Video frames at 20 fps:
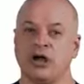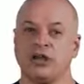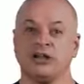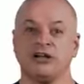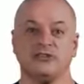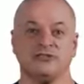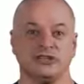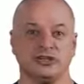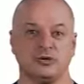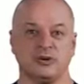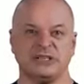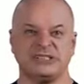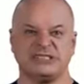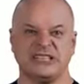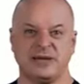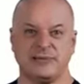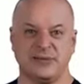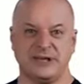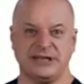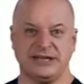of
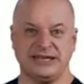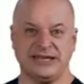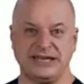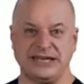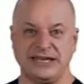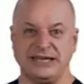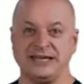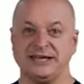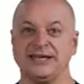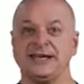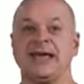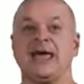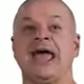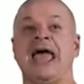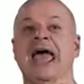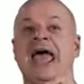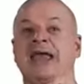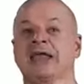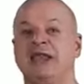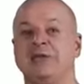USMLE.
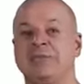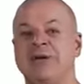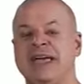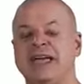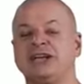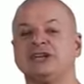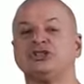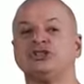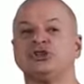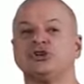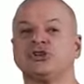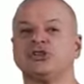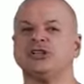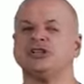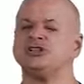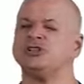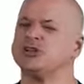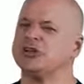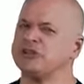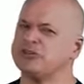And to make sure that
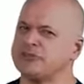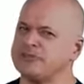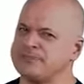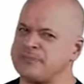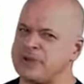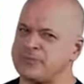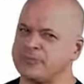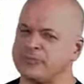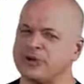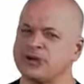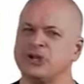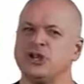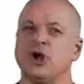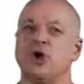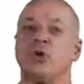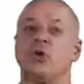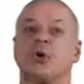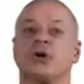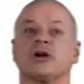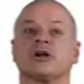you can remember it,
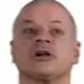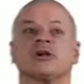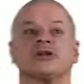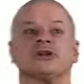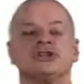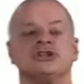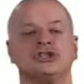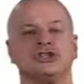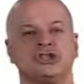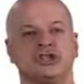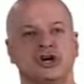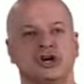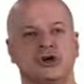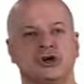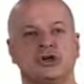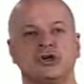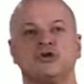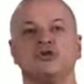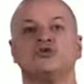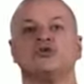we're going to show
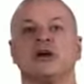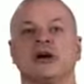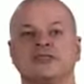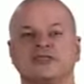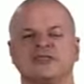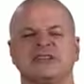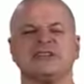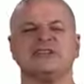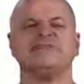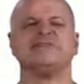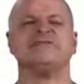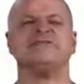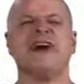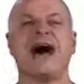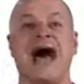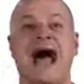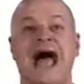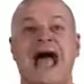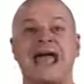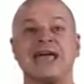you roughly
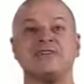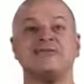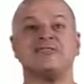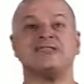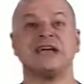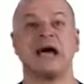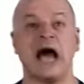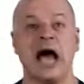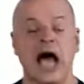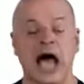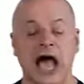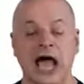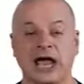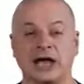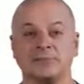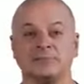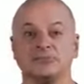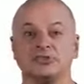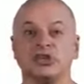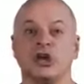5
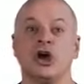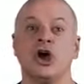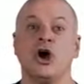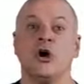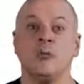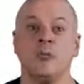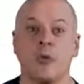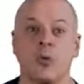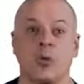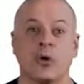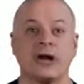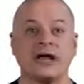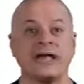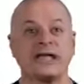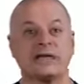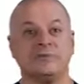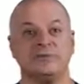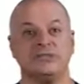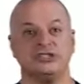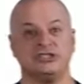times more
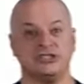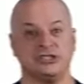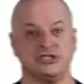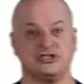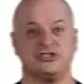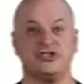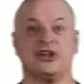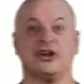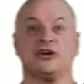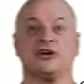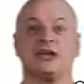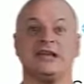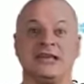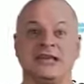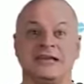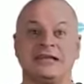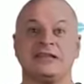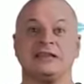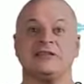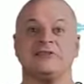images that are
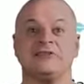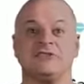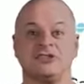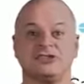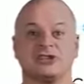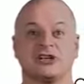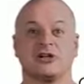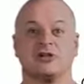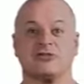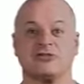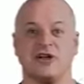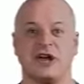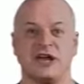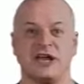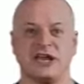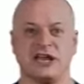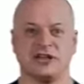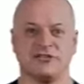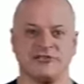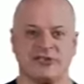in the physical
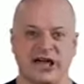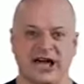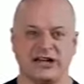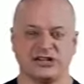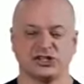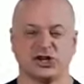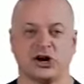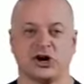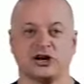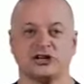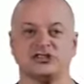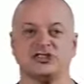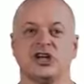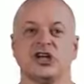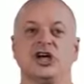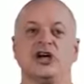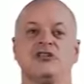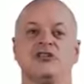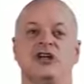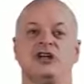finding flashcards
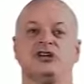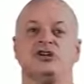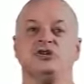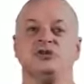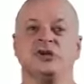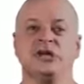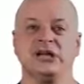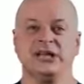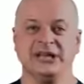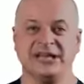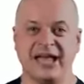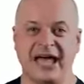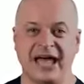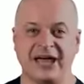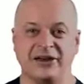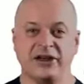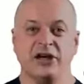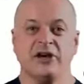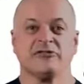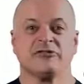that you can get
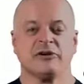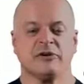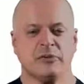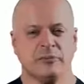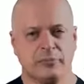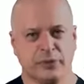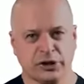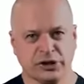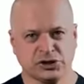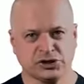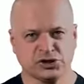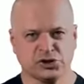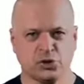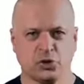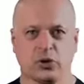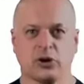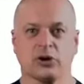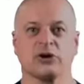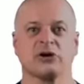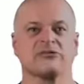from a
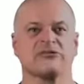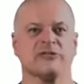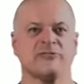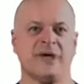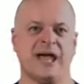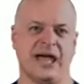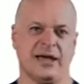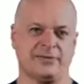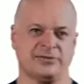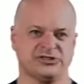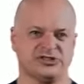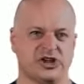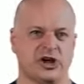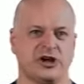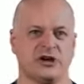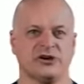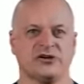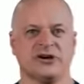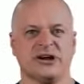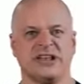bookstore or from Amazon
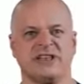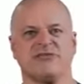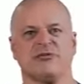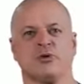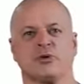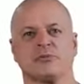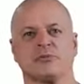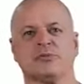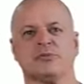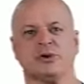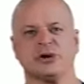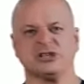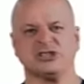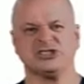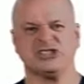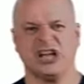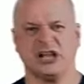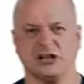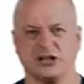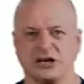or any form of
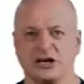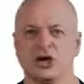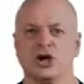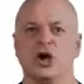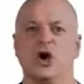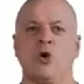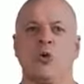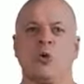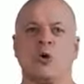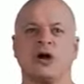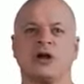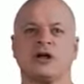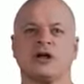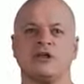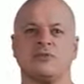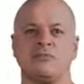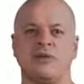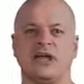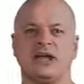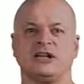bookseller. We're going to
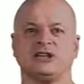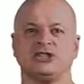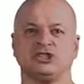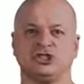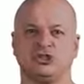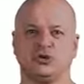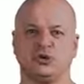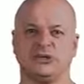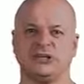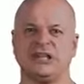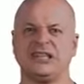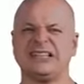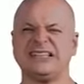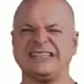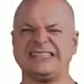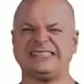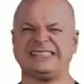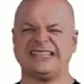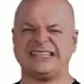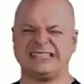make sure that
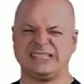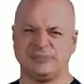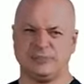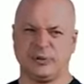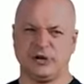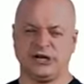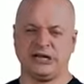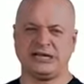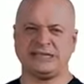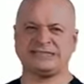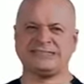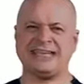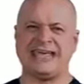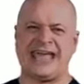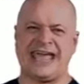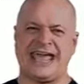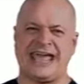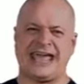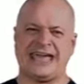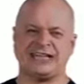this experience
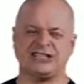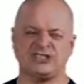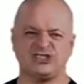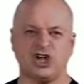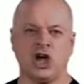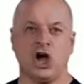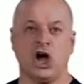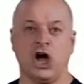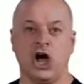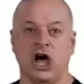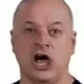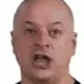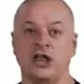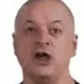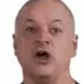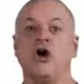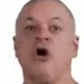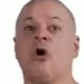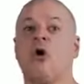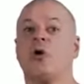adds on
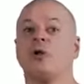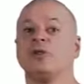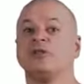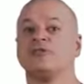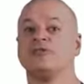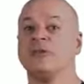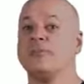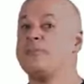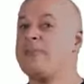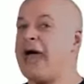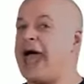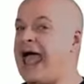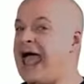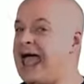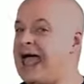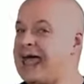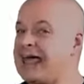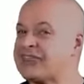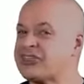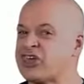all of the
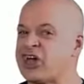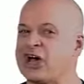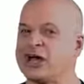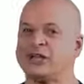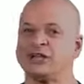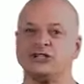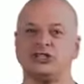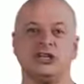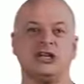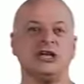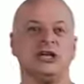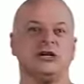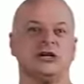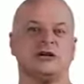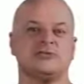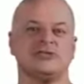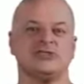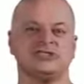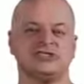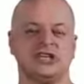pathology of
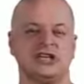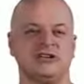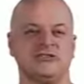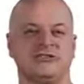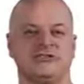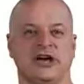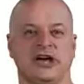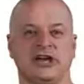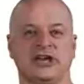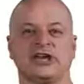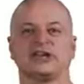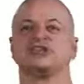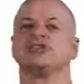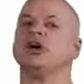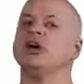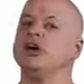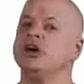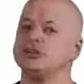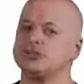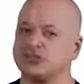the skin findings.
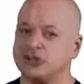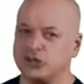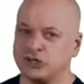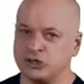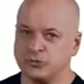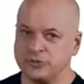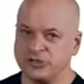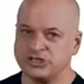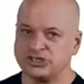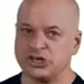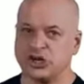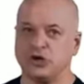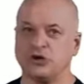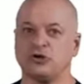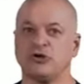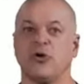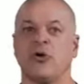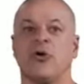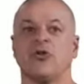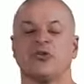So you'll be shown
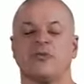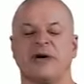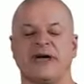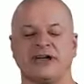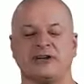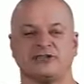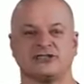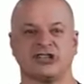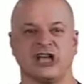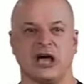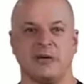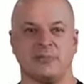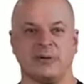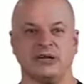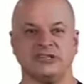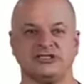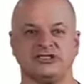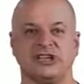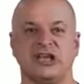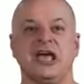all the
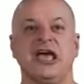microscopics.